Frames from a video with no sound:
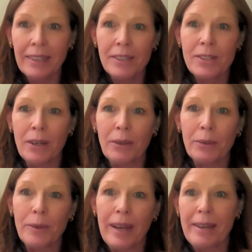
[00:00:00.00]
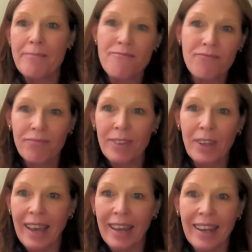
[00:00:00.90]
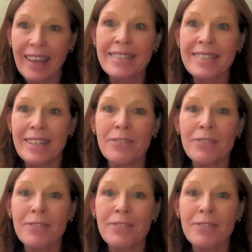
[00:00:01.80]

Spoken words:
So you kind of get a sense